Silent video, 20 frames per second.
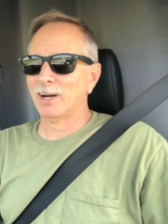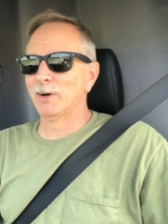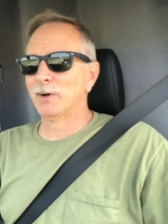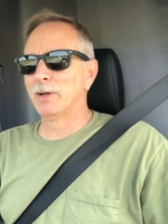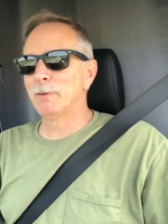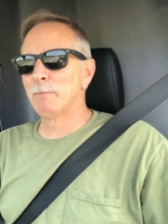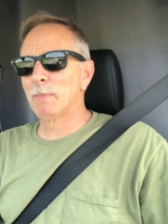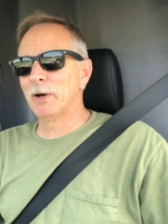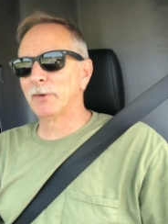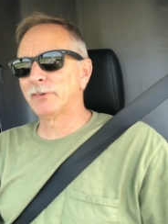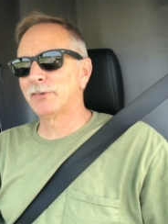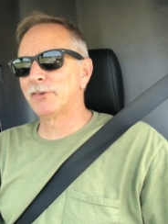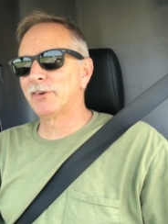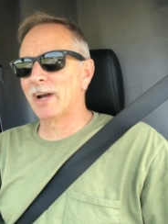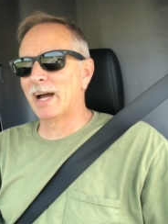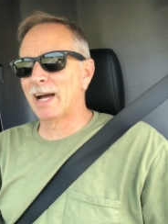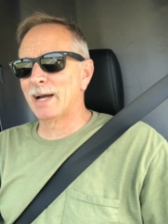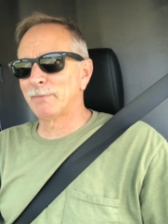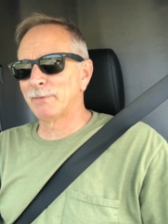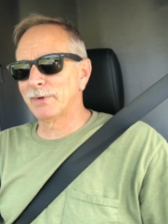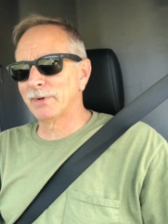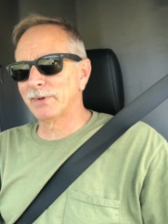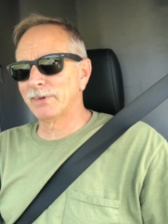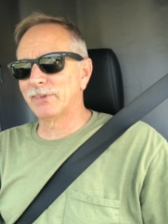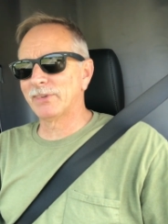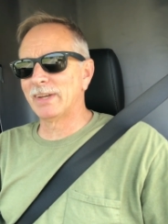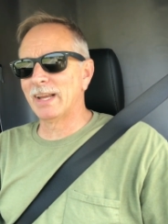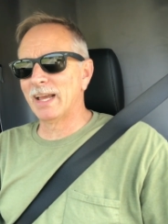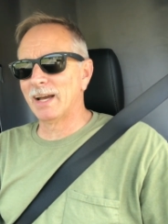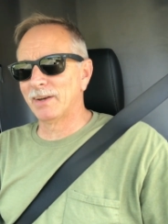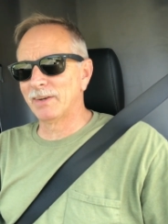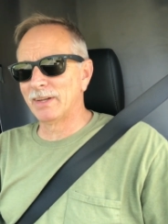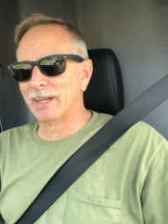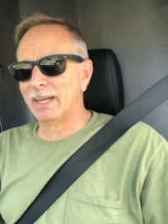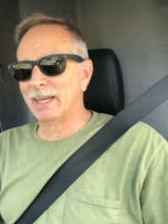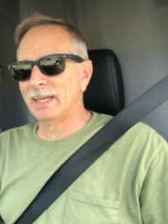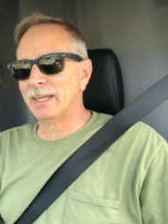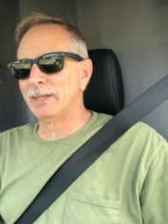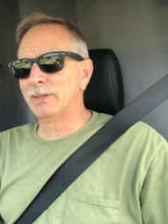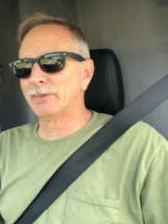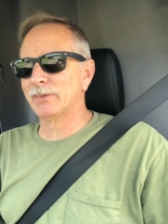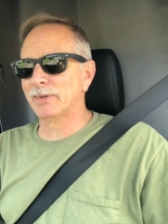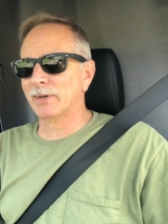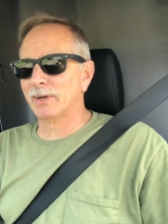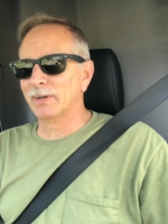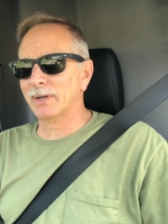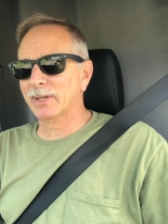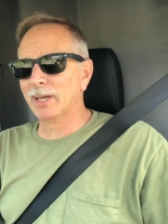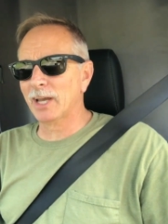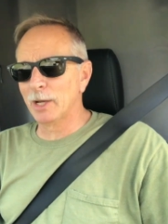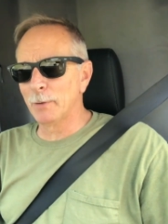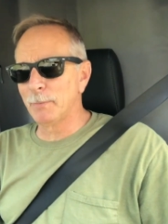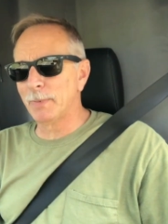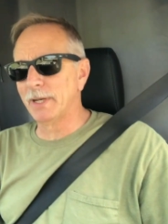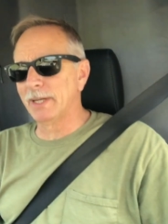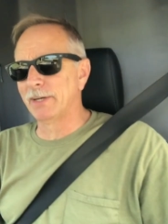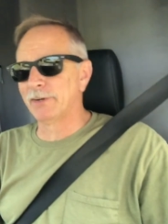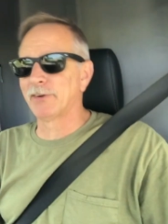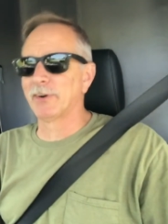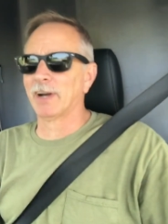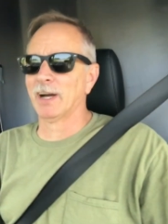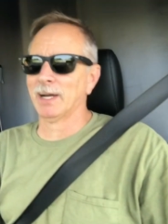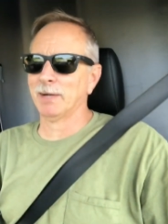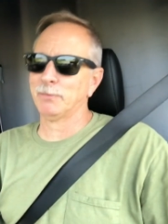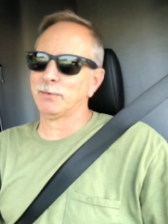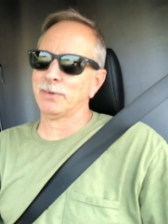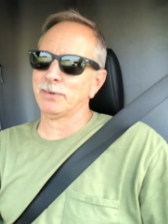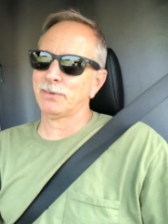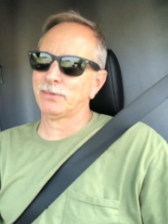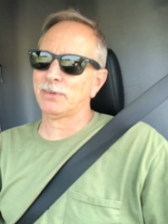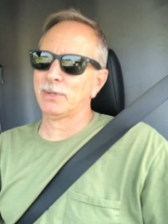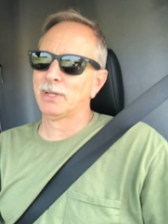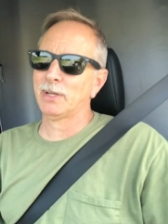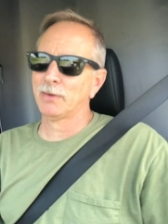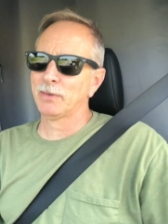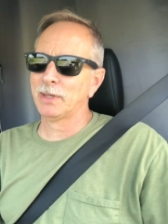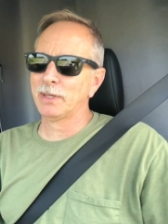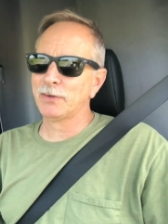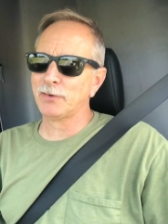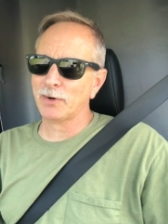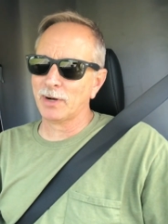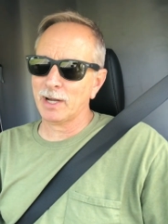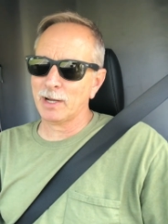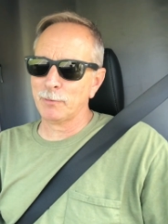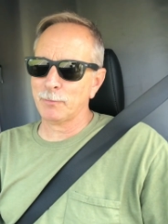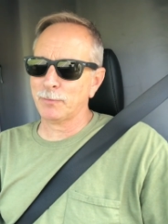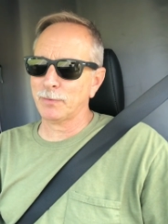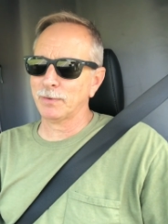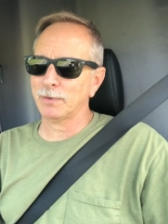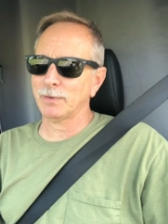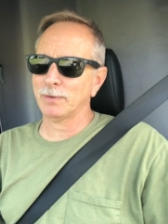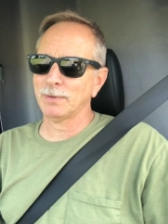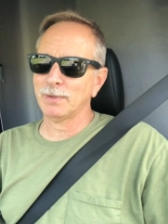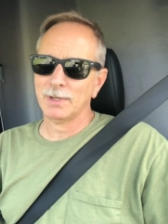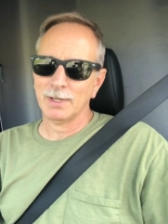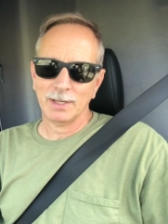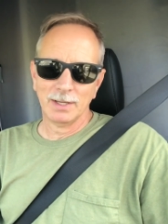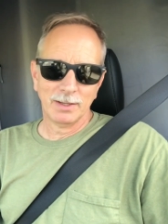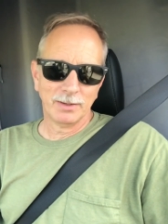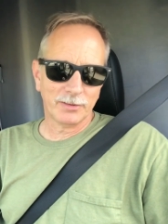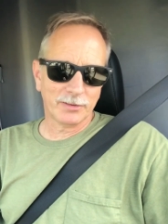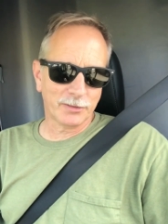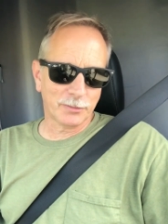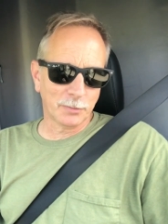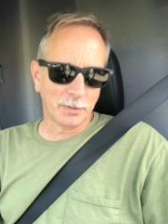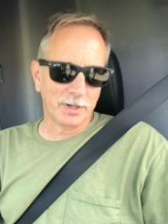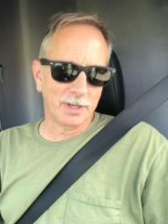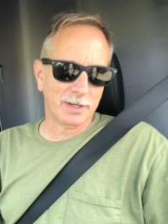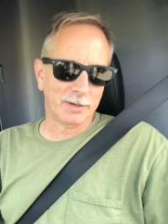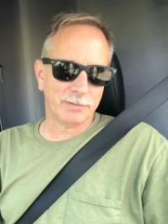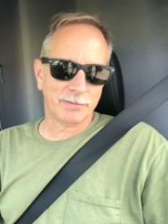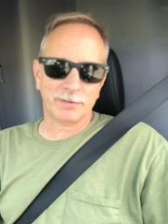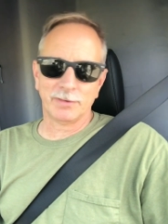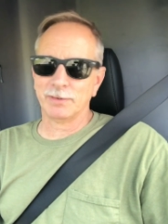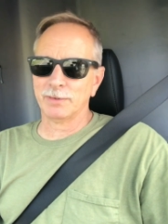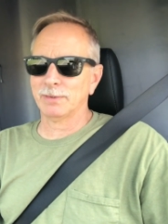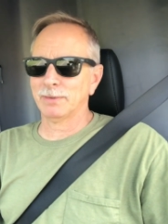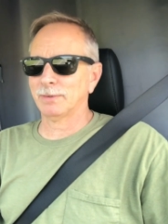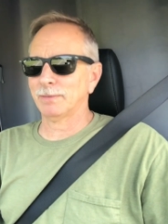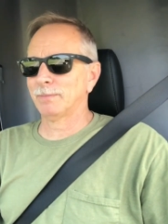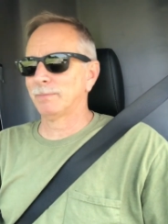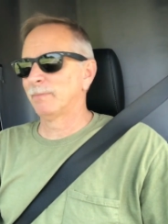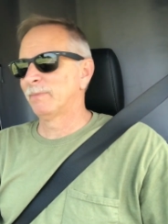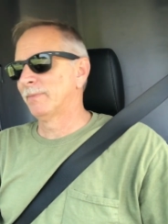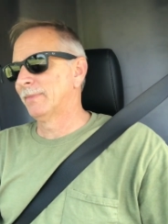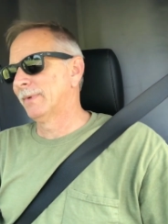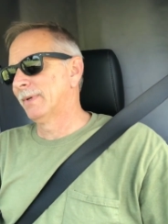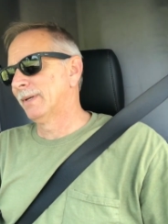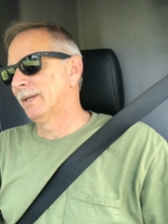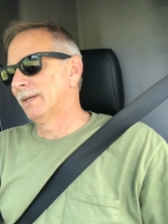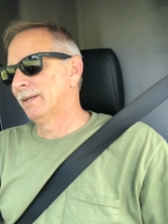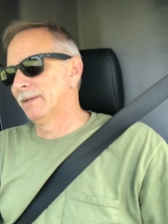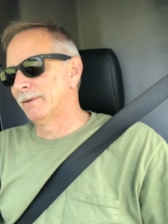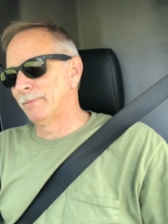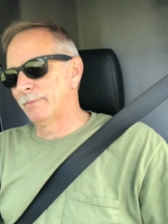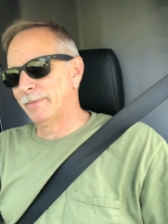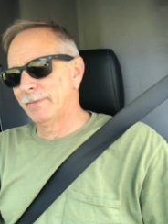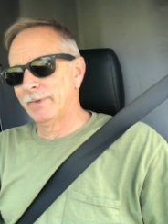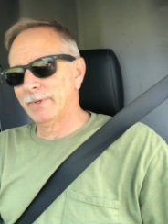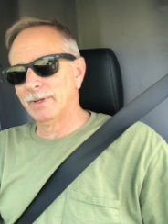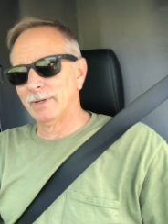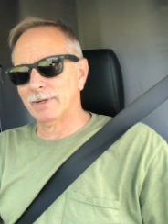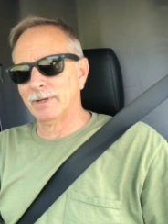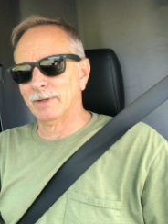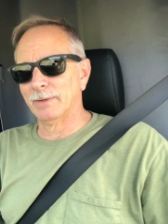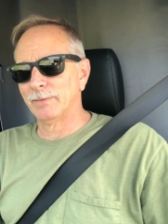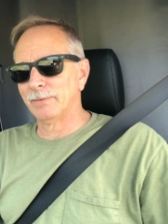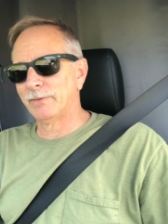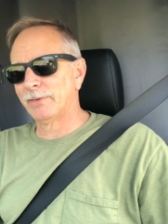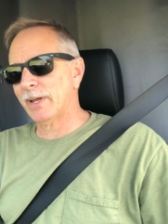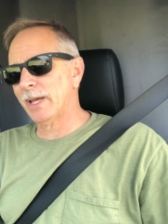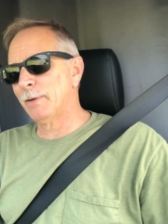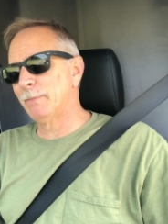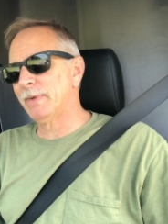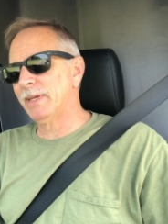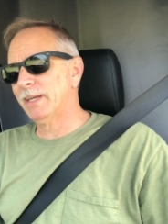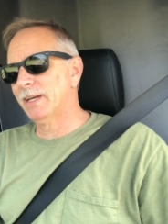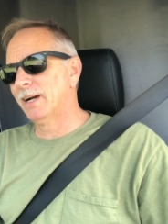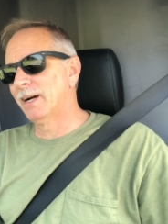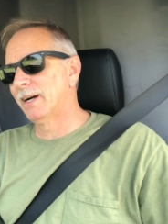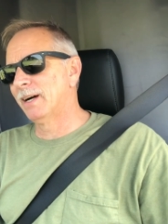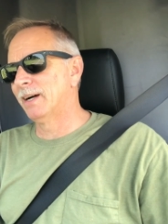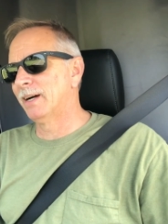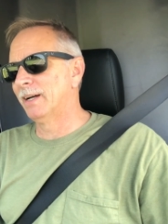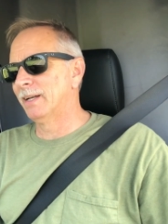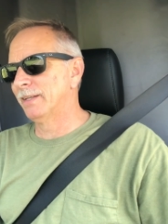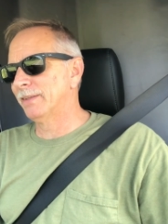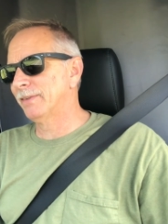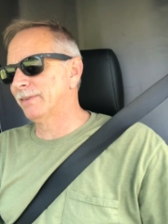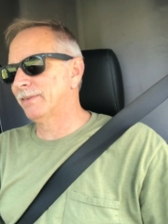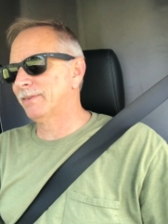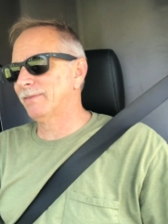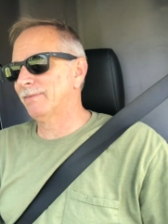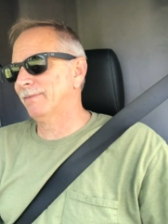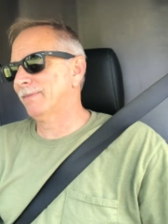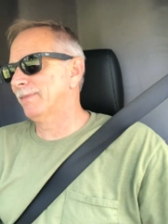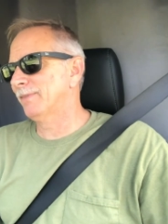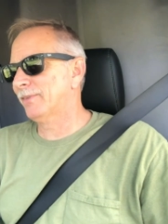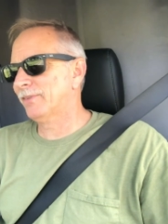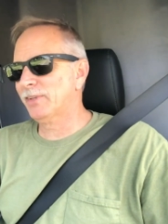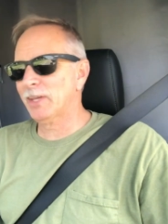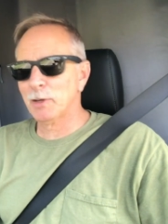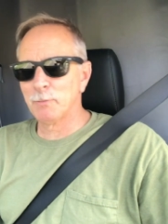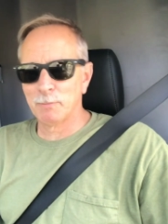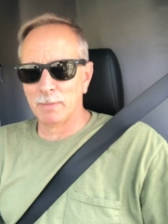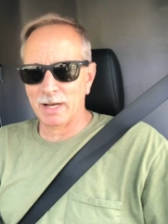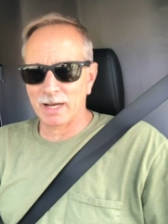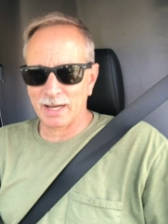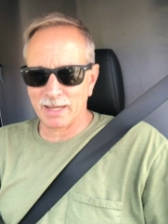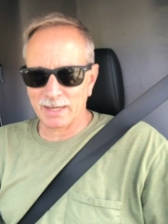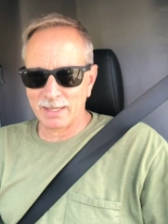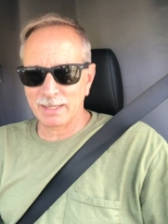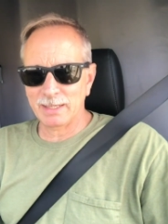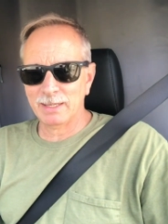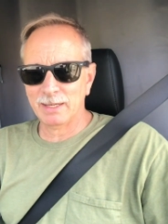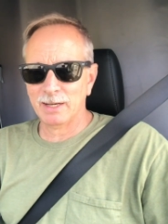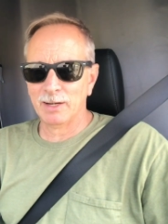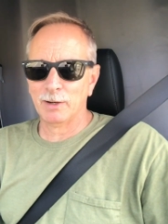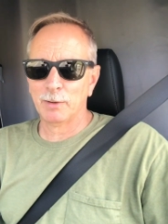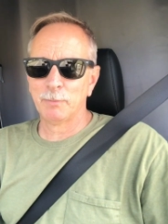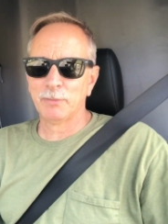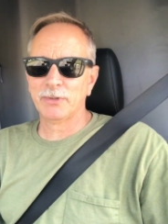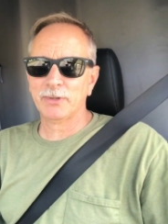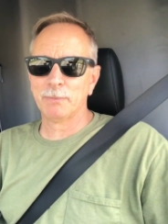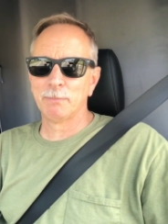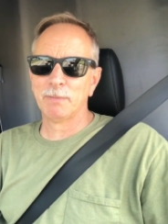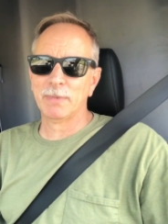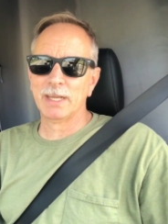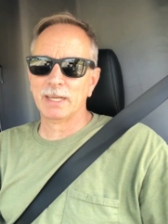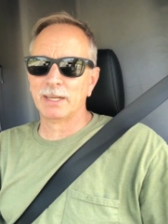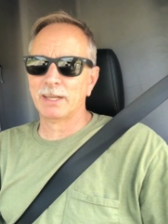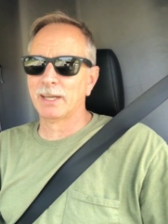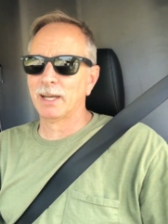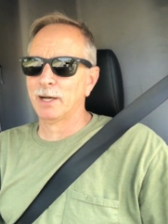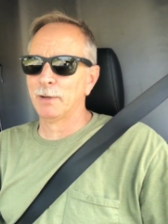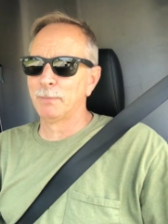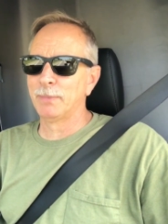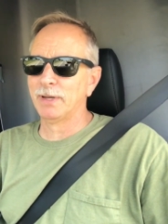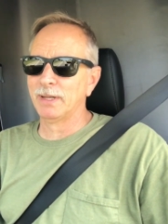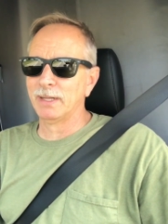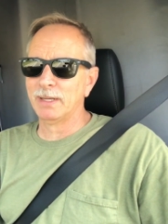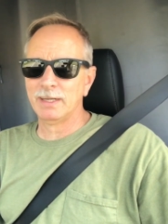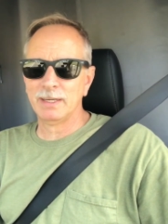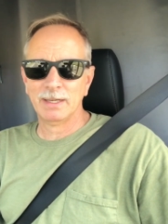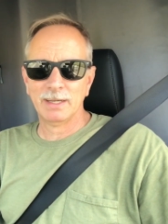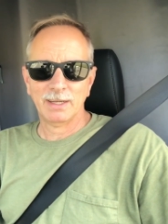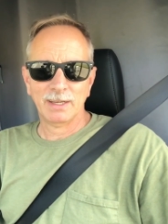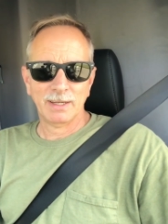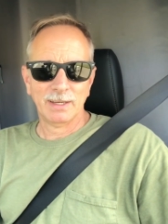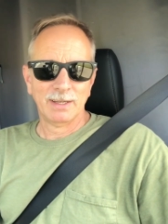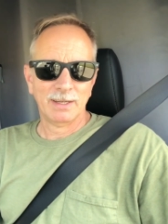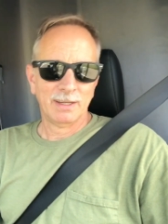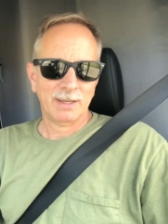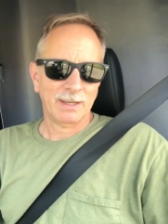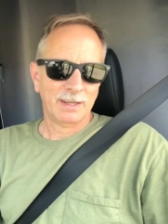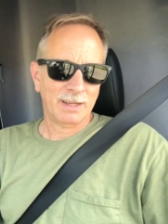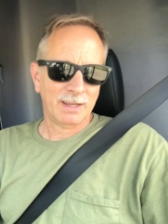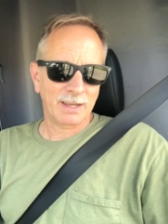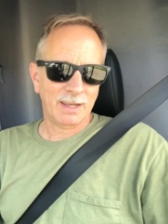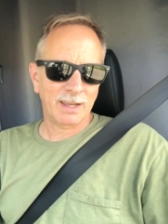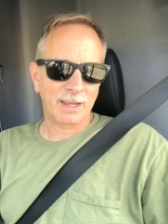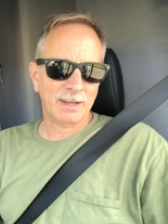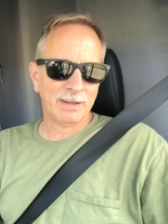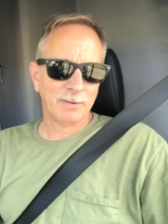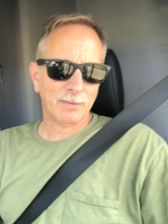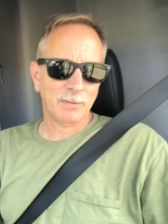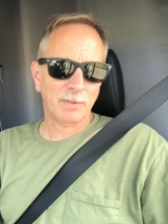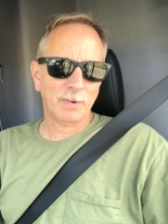And most drivers nowadays are company drivers. They drive for Swift or JB Hunt, somebody, some big company, and